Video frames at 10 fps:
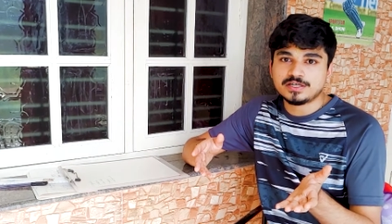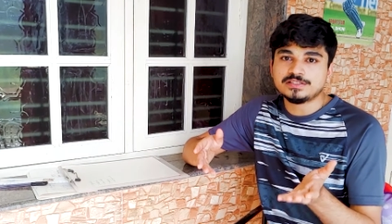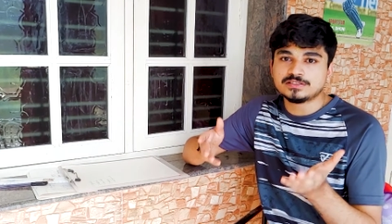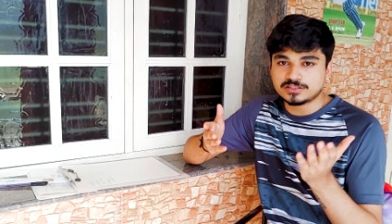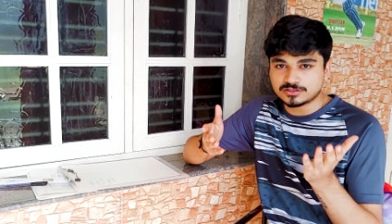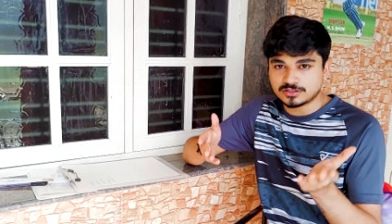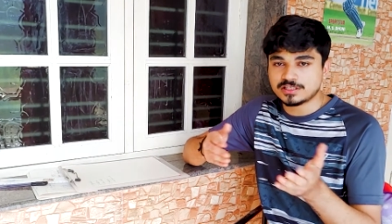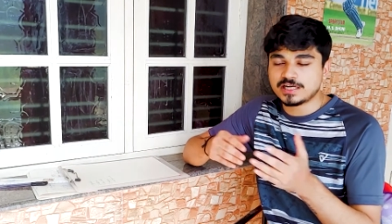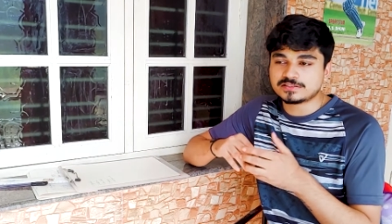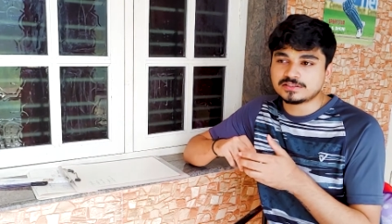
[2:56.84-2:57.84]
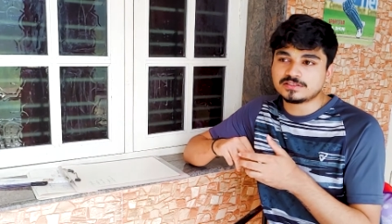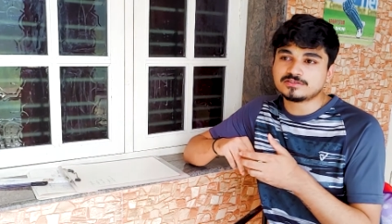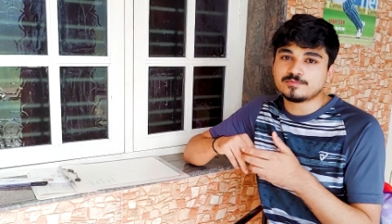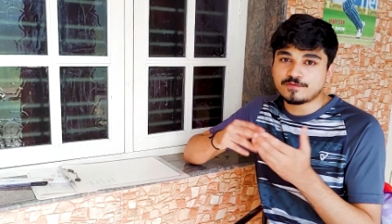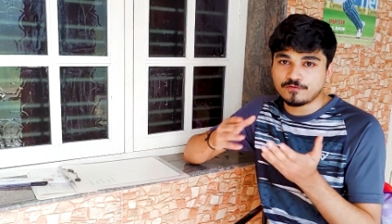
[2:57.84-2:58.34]
teachers or the
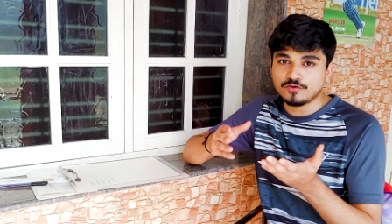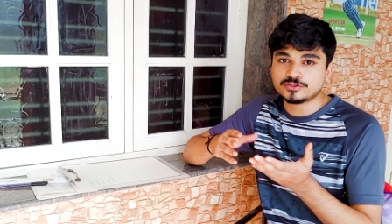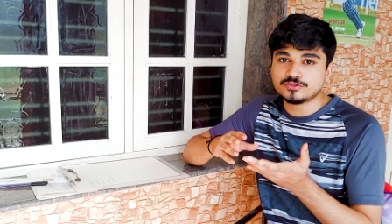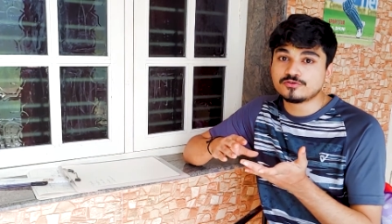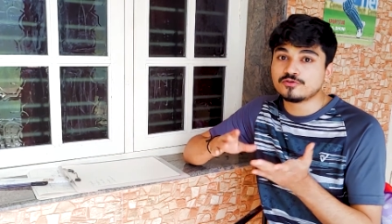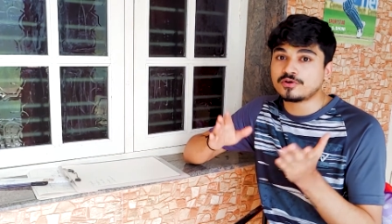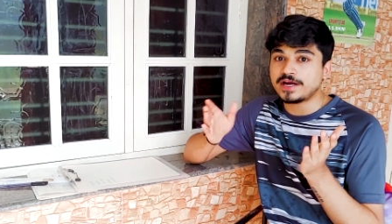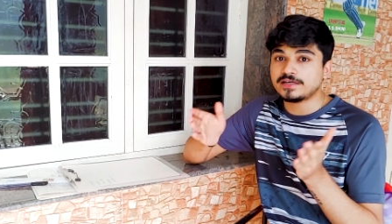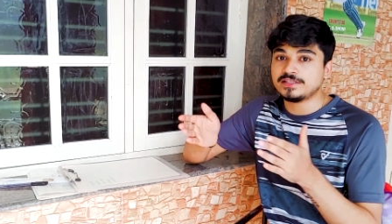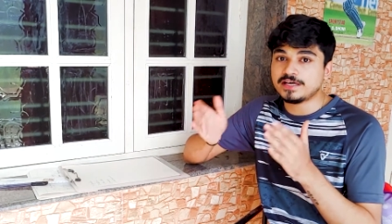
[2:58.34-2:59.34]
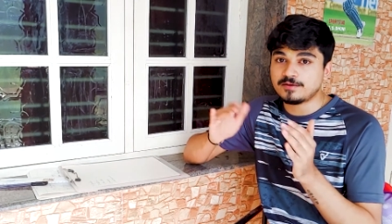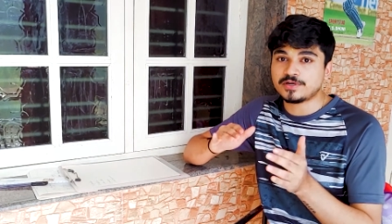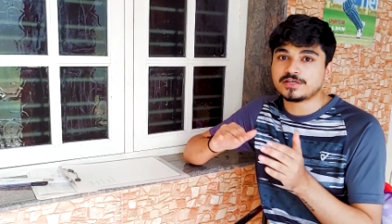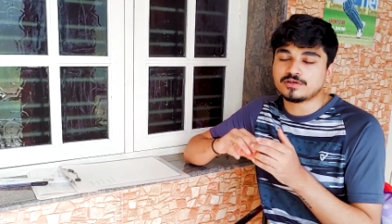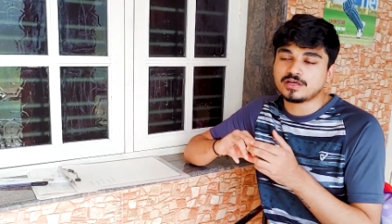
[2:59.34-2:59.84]
lecturers may force you to write their
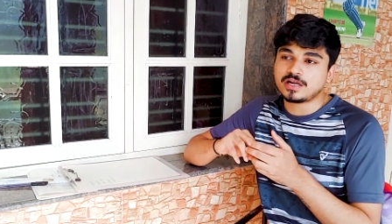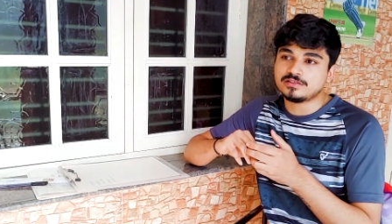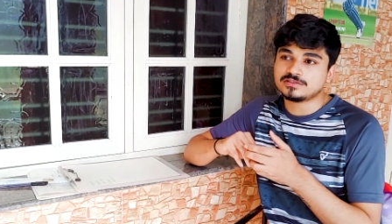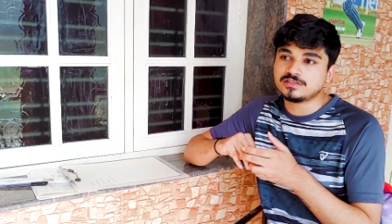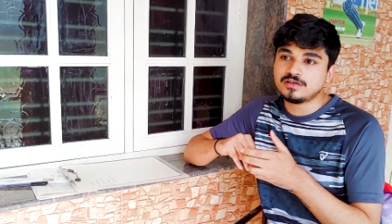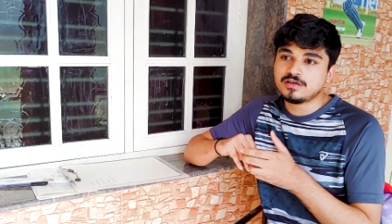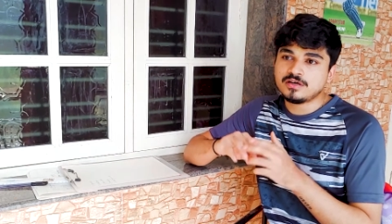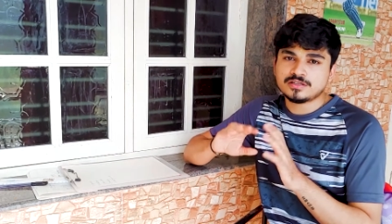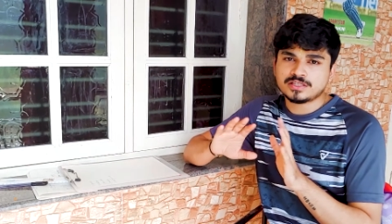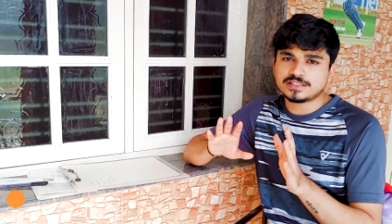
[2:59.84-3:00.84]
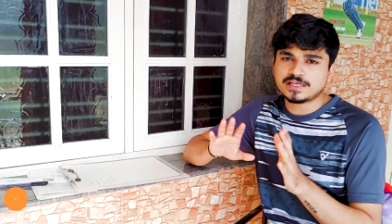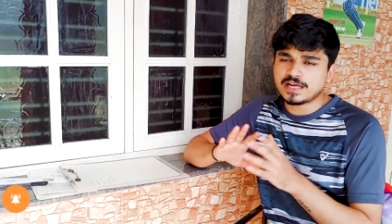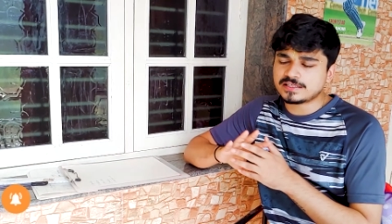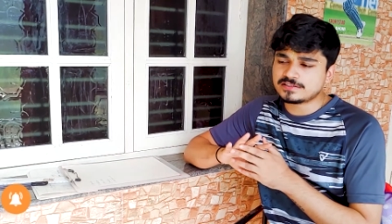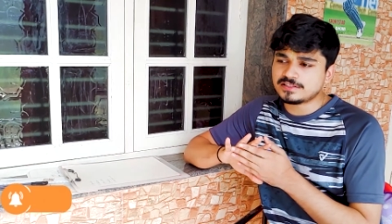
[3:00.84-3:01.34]
particular answer. Nothing like